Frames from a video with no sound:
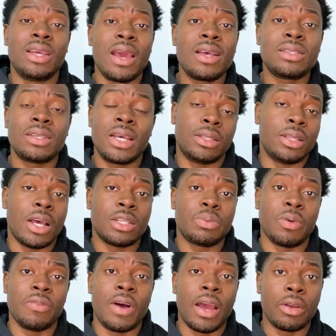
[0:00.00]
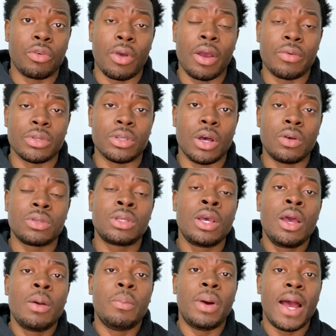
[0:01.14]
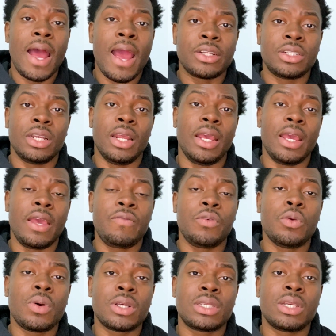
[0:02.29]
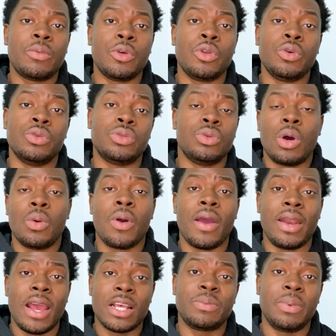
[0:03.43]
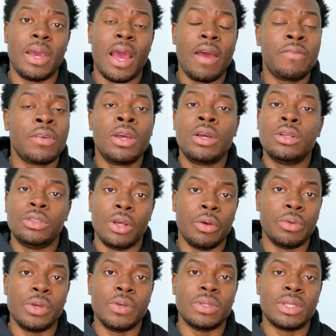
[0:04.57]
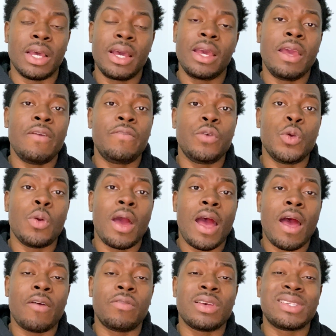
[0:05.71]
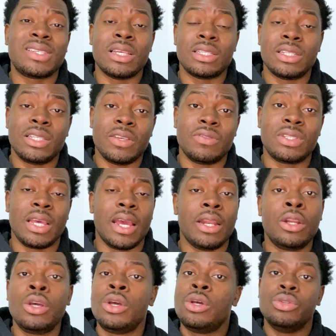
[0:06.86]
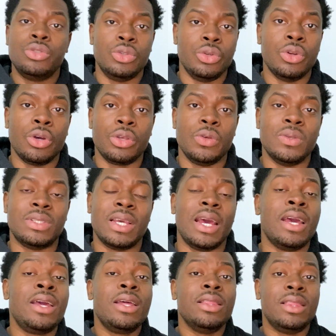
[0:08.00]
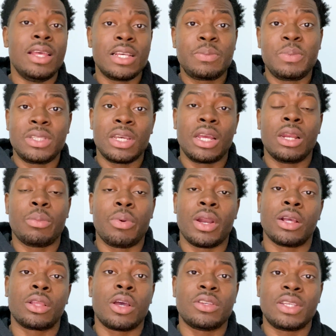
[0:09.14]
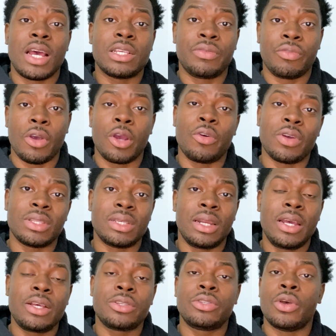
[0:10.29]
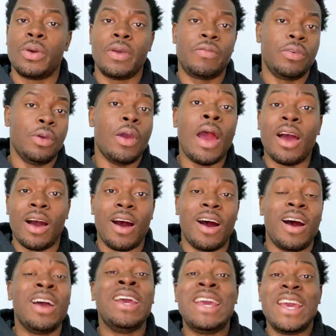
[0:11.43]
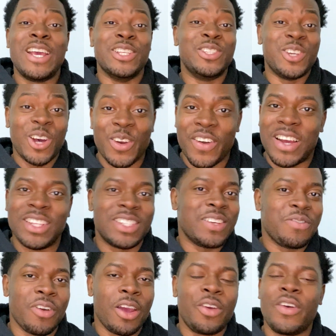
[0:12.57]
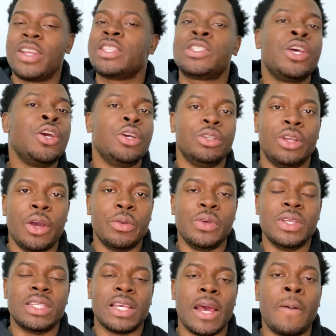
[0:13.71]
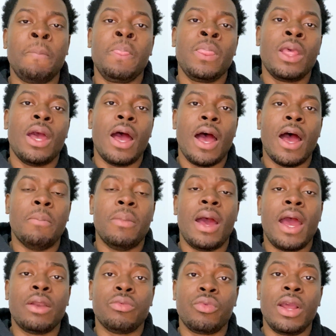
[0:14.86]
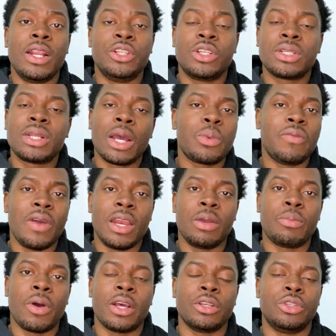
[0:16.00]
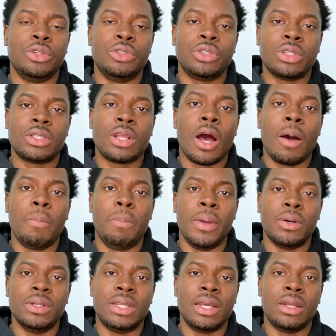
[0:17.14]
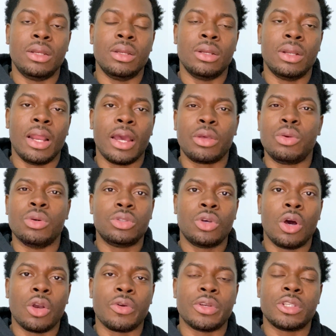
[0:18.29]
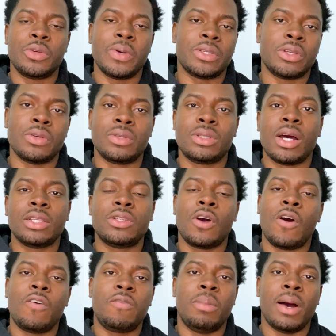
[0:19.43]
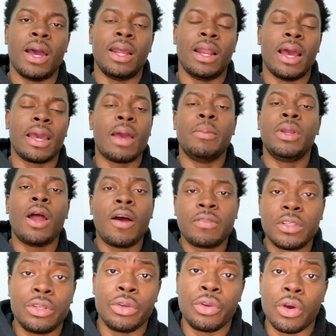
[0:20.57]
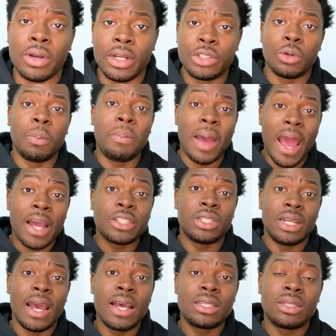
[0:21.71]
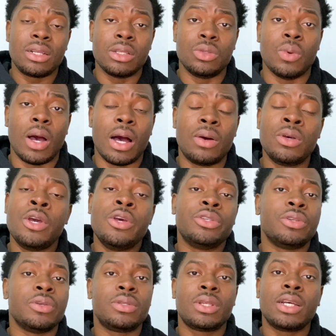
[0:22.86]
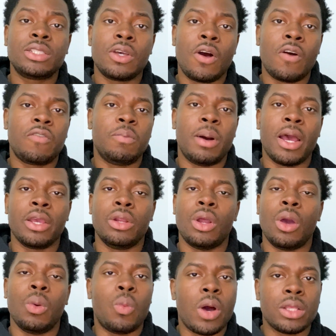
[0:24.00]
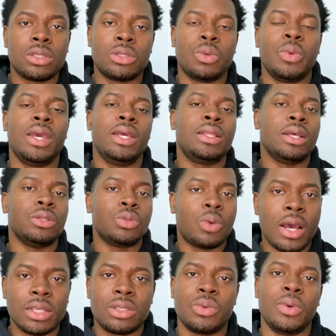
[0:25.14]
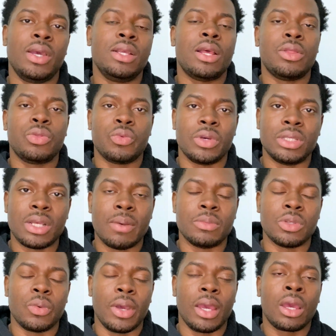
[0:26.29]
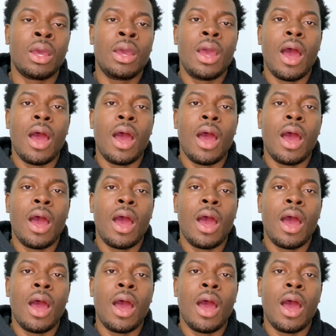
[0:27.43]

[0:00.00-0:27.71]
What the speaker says: Yes, it does provide great results, but actually, if you are someone who's not wearing SPF, don't use it. If you have sensitive skin, do not use it. This particular product also has fragrance in it. So if you are intolerant to fragrance, don't use it. And really, just like with any product, you should start building your tolerance to it. So start it off by after doing your initial patch test as well. So start it off by, once a week, then twice a week, then 3 times a week.